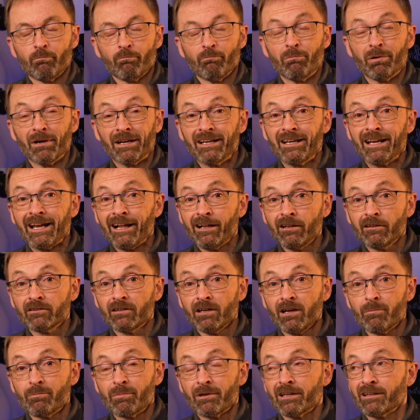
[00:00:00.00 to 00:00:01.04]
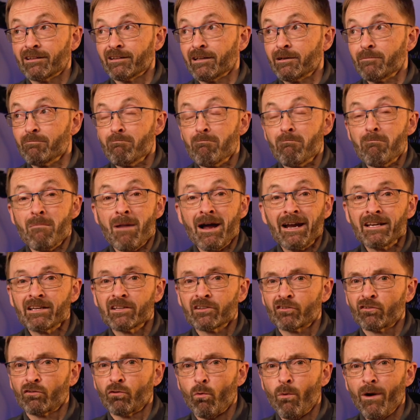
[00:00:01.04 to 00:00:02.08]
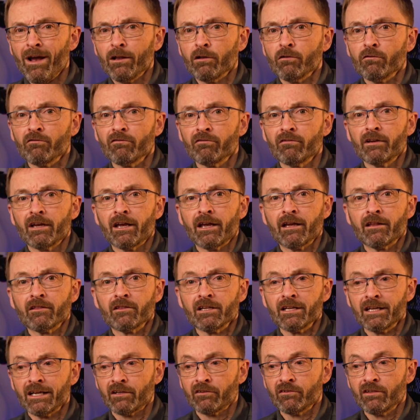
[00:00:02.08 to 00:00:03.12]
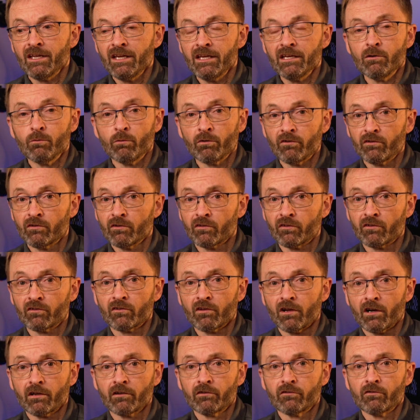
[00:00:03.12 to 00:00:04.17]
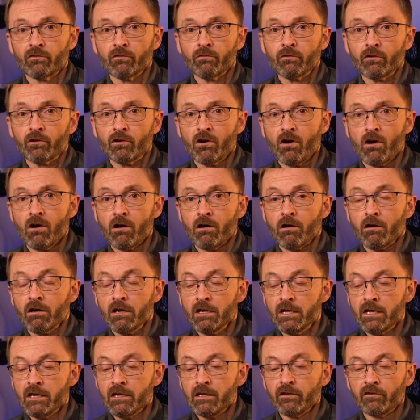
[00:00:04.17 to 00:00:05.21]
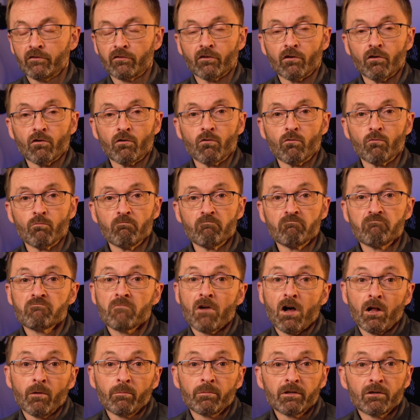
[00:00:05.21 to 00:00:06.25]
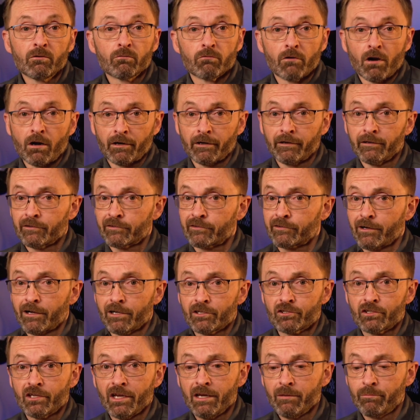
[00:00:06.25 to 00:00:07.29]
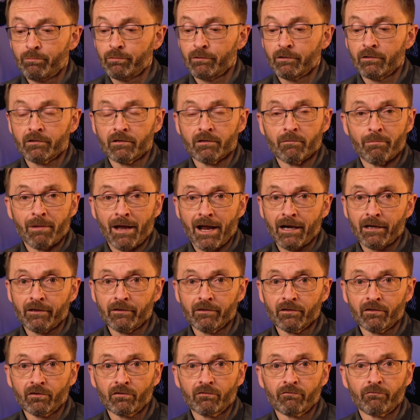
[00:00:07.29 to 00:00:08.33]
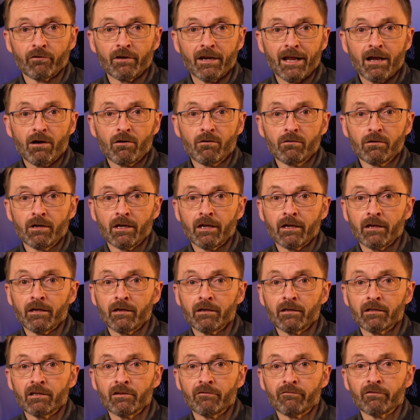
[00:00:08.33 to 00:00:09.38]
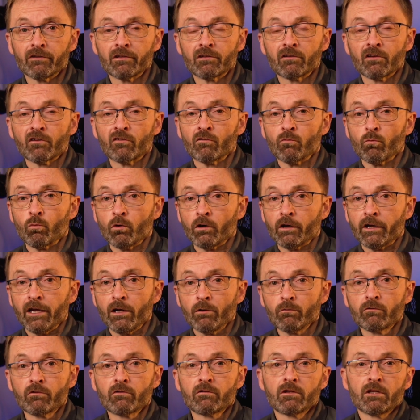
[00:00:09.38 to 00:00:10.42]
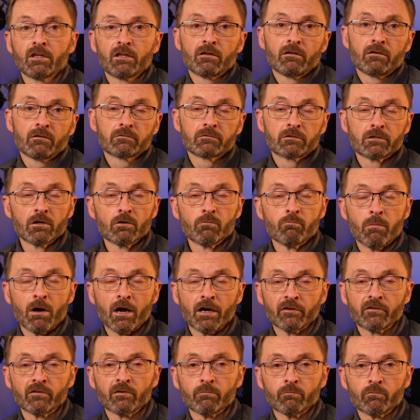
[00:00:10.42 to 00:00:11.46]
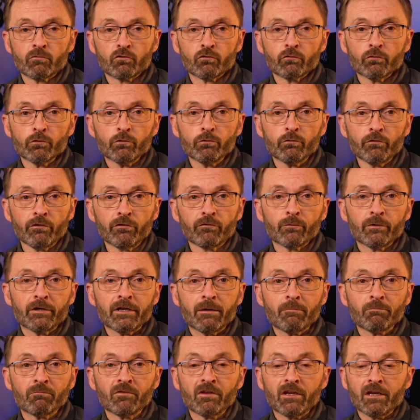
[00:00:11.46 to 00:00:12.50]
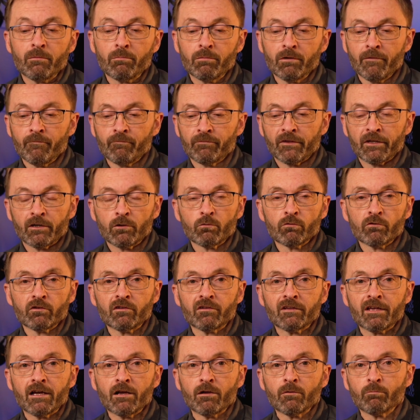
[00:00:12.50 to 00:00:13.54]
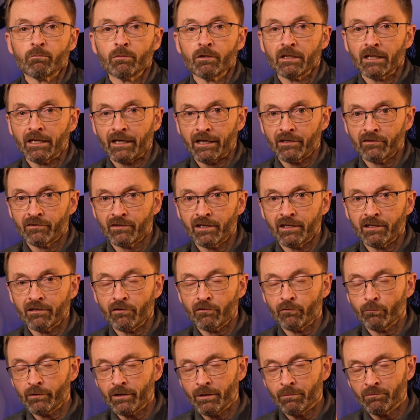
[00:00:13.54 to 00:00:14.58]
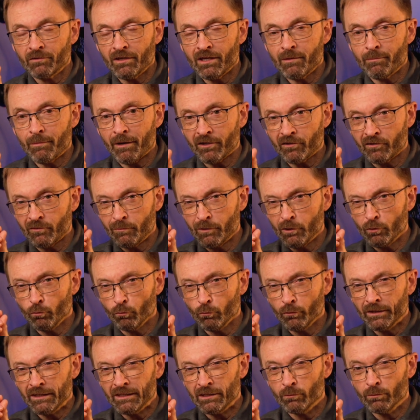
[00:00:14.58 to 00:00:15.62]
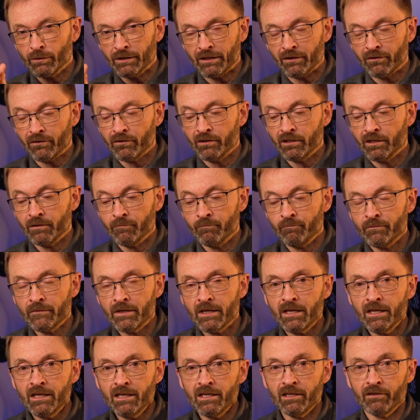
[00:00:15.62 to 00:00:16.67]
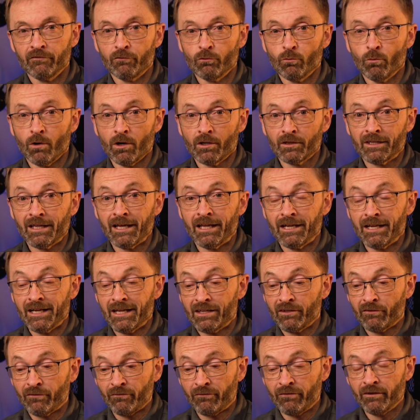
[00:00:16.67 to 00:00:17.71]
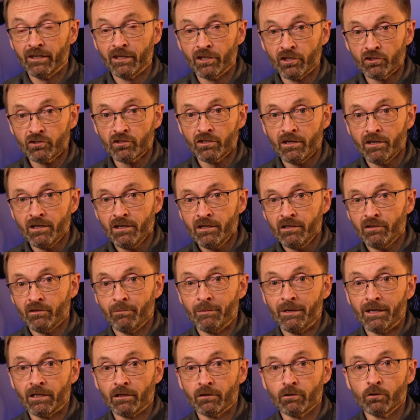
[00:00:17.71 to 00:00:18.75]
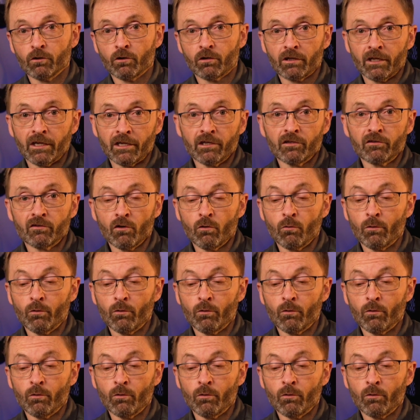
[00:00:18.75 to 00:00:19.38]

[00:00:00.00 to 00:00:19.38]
But it held up at like minus 12 and the next day it was still stuck to the car. So I'll be rocking scotch tape on the back of this for now, and if it doesn't work out, then I'll go buy some true 3M tape that holds it down. But like I said, the 3M tape has to be really, really thin if you want that nice finish to make it look like it's